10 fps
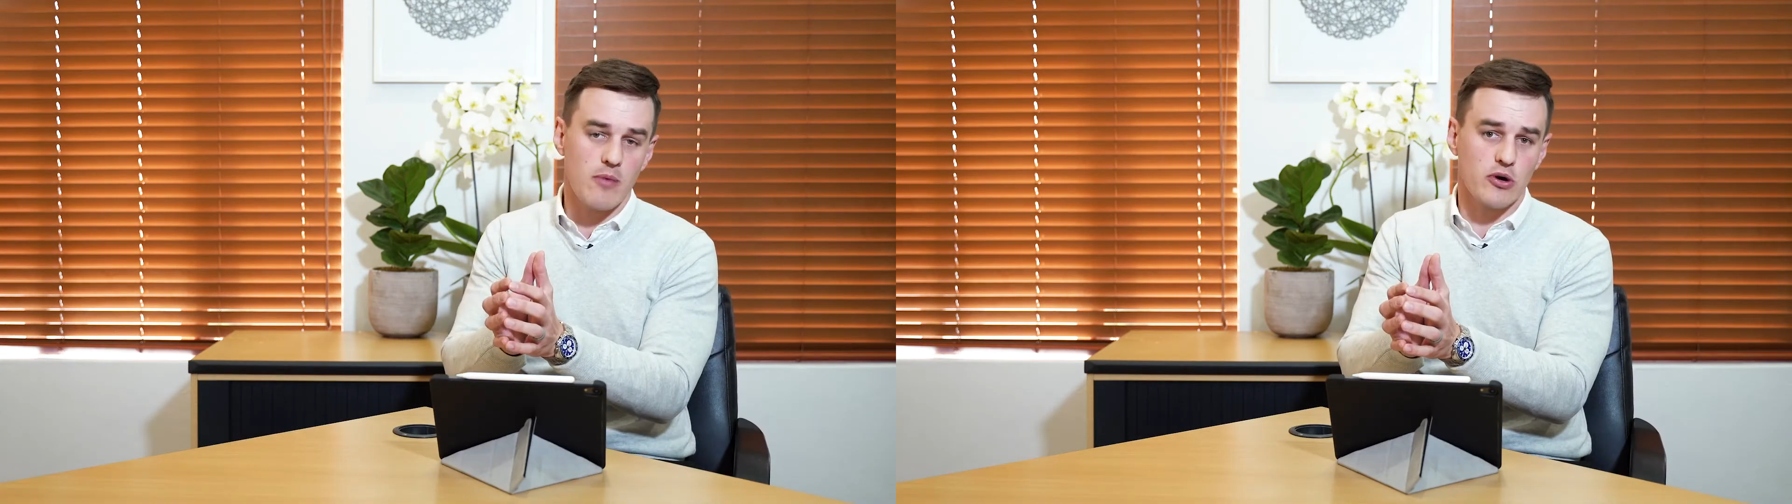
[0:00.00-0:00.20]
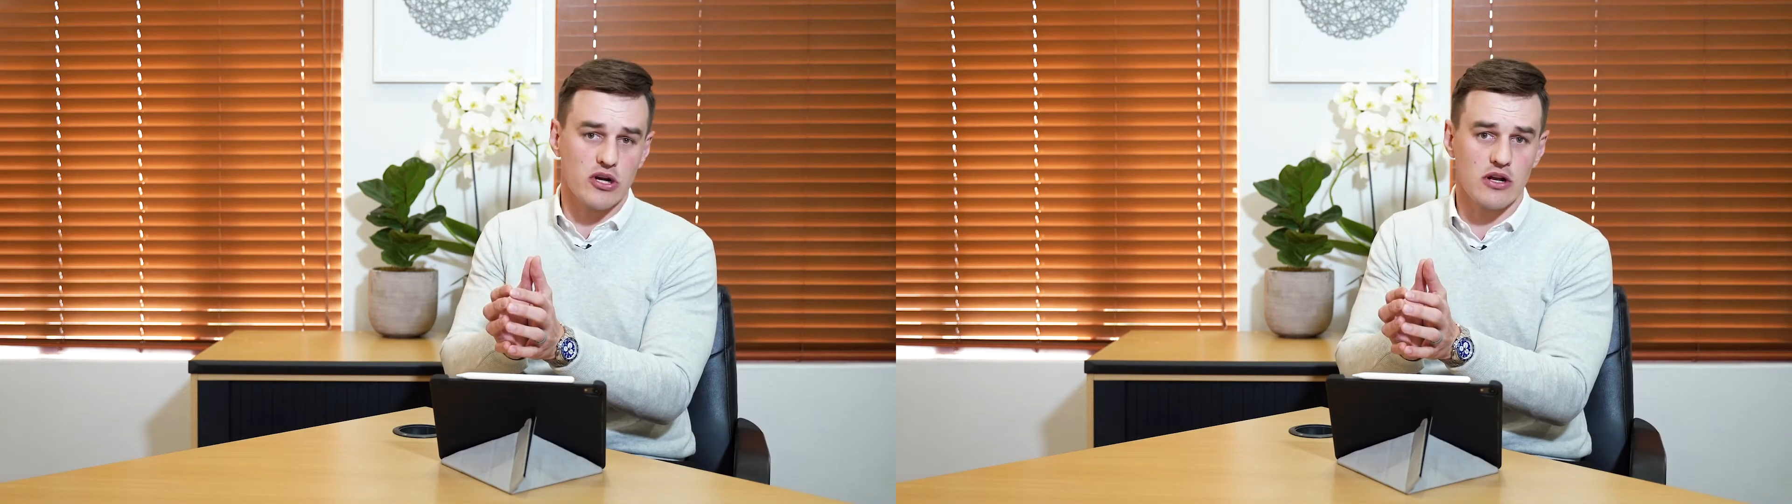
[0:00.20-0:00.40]
a
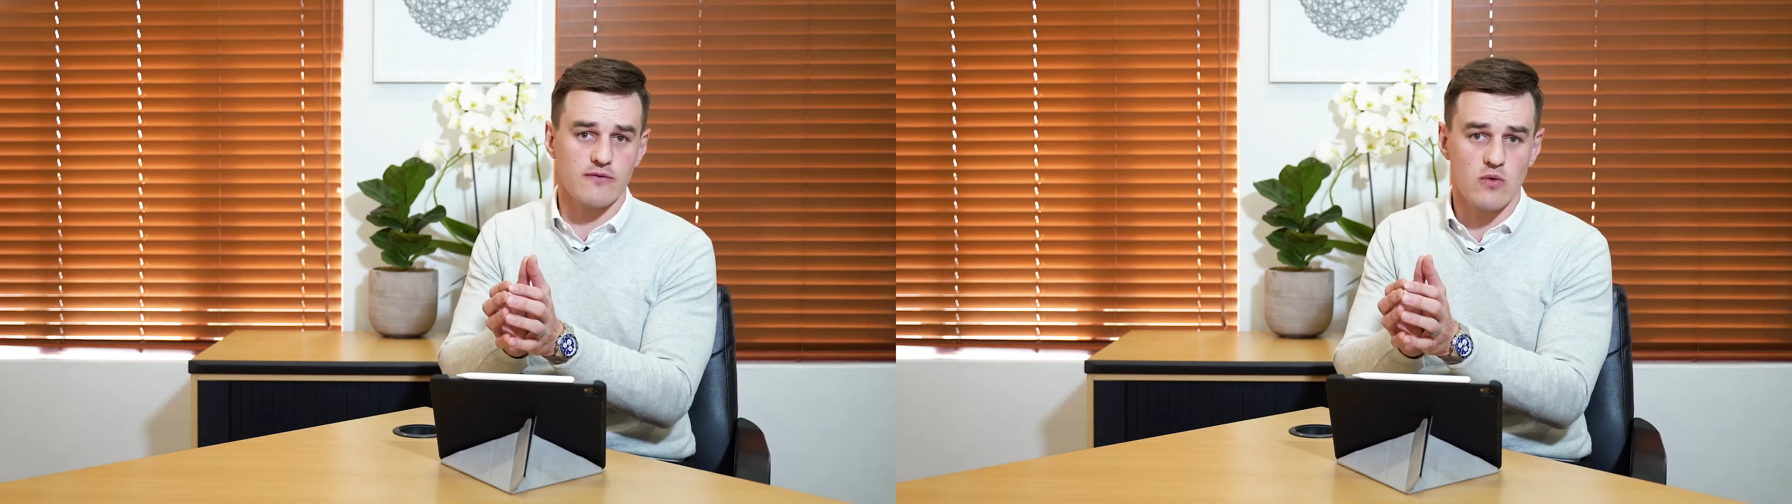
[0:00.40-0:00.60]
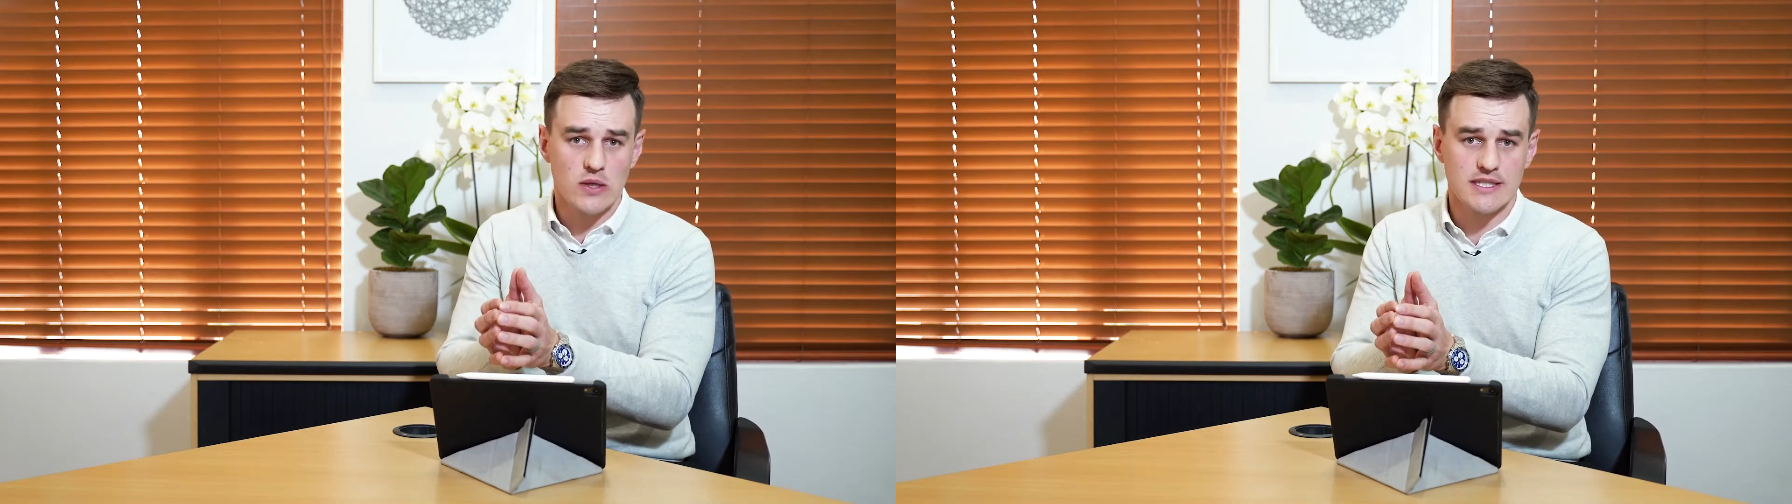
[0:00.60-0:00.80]
bottle
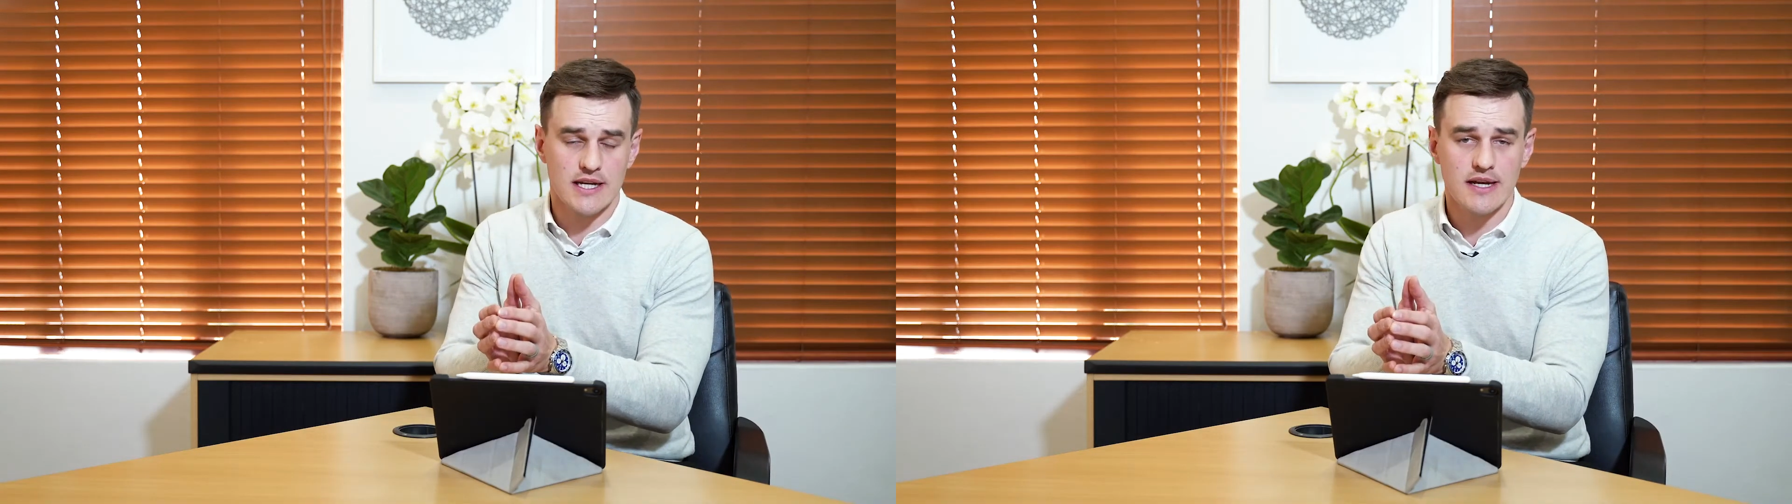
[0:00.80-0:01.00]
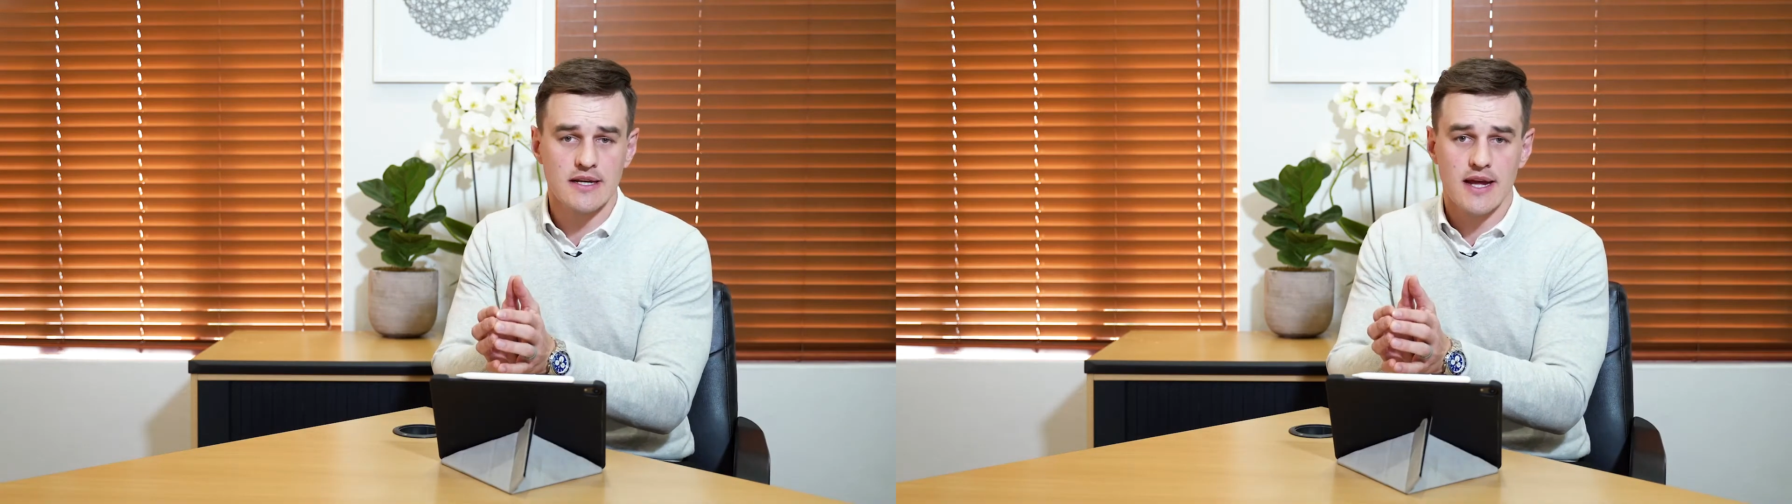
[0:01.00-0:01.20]
of
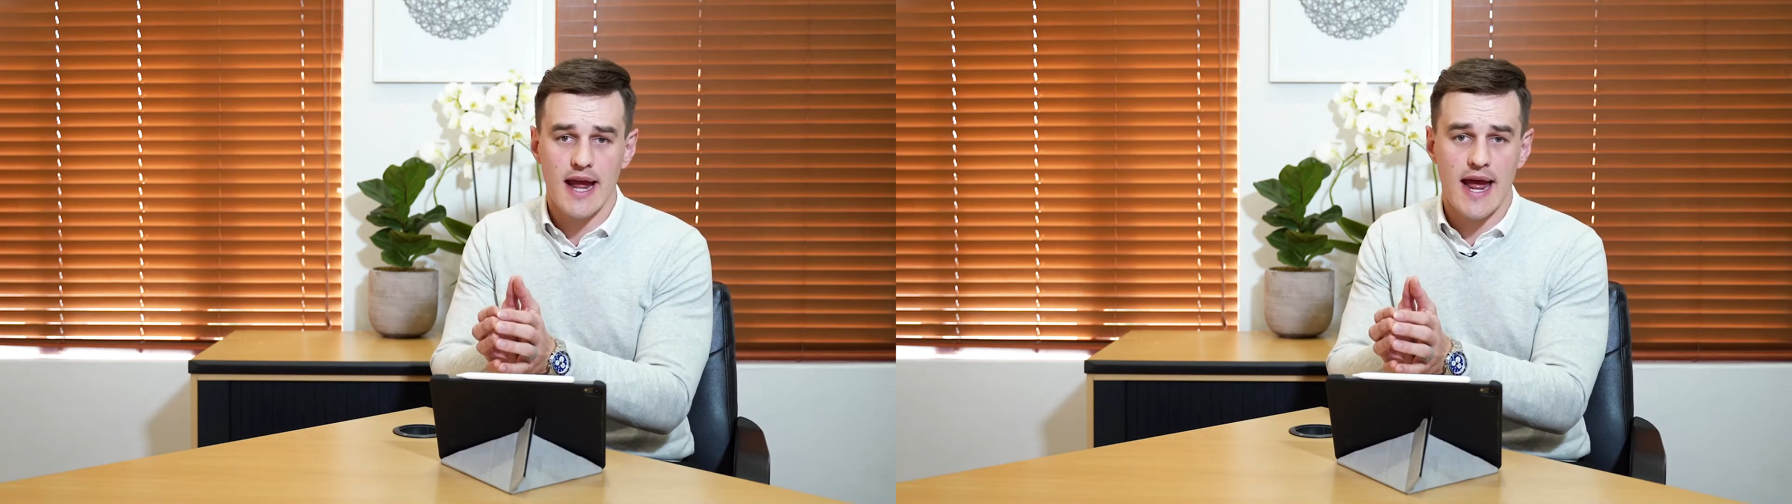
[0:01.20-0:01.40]
water